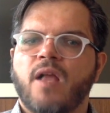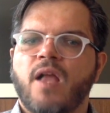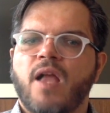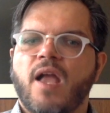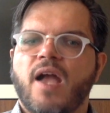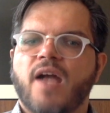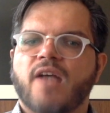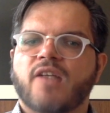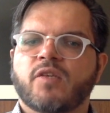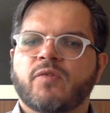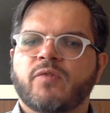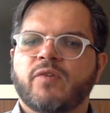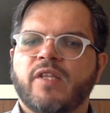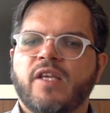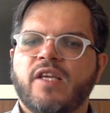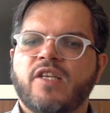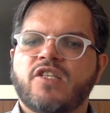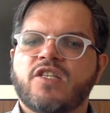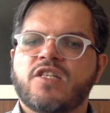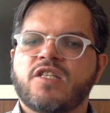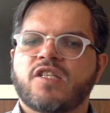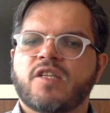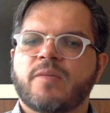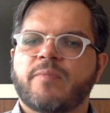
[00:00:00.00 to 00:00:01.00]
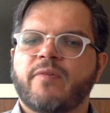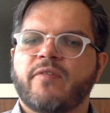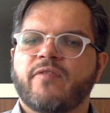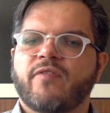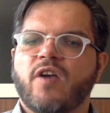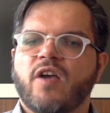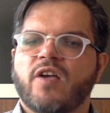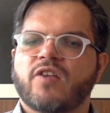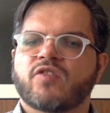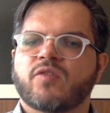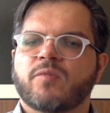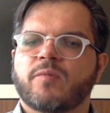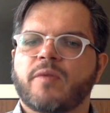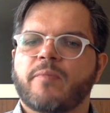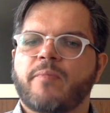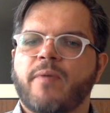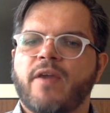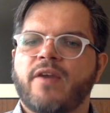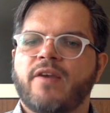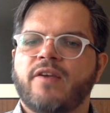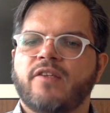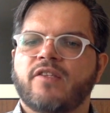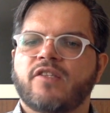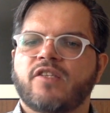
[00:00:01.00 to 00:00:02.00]
As our relationship evolves from
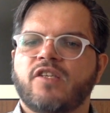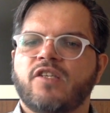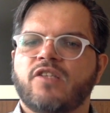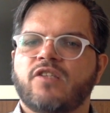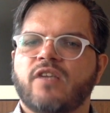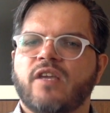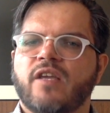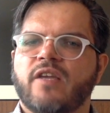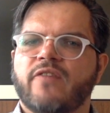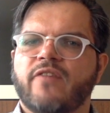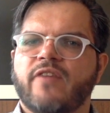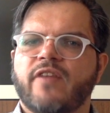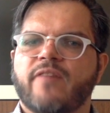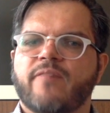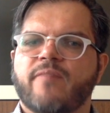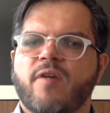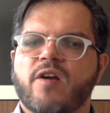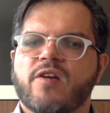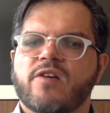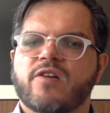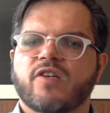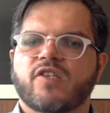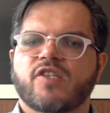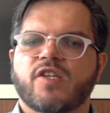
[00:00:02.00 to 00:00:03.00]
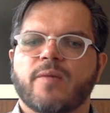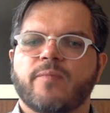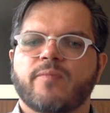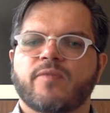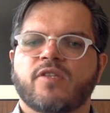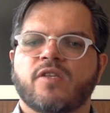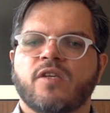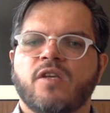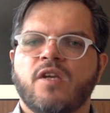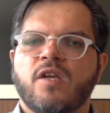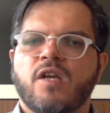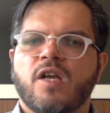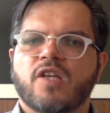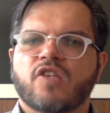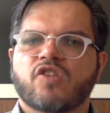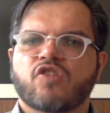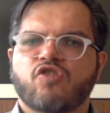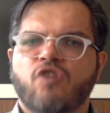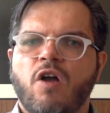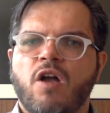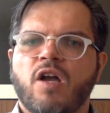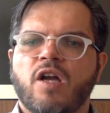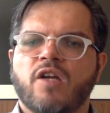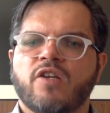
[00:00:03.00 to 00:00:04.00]
dependency to innovative partnerships, a
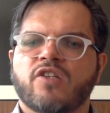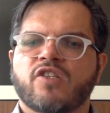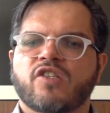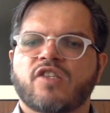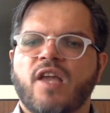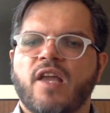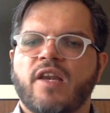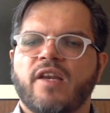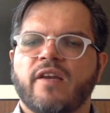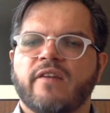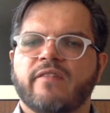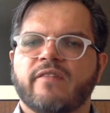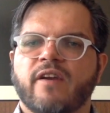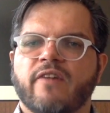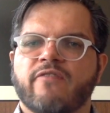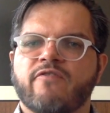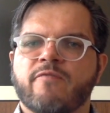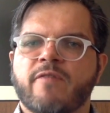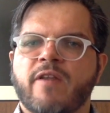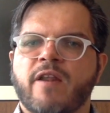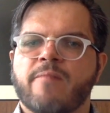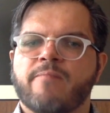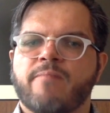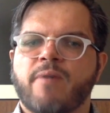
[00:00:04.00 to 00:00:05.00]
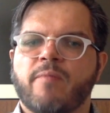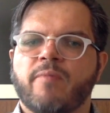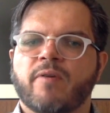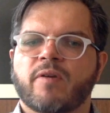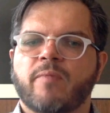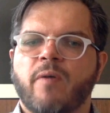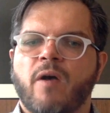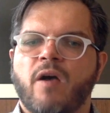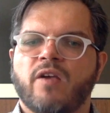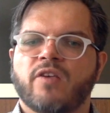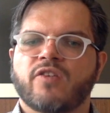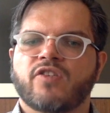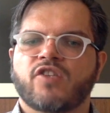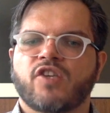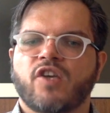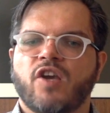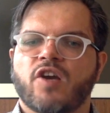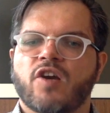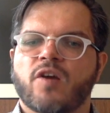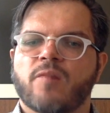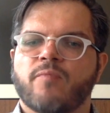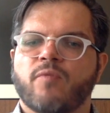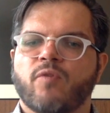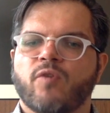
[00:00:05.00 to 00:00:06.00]
strong understanding of government and public policy
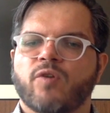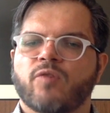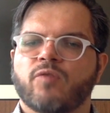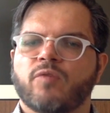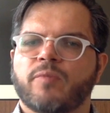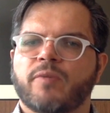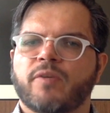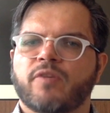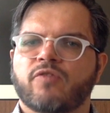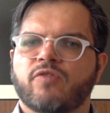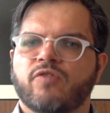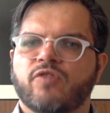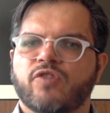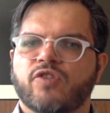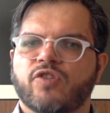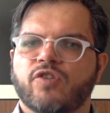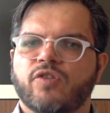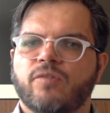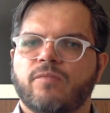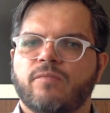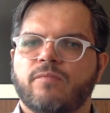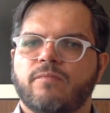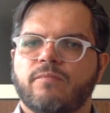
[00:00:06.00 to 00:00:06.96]
on our board will be crucial.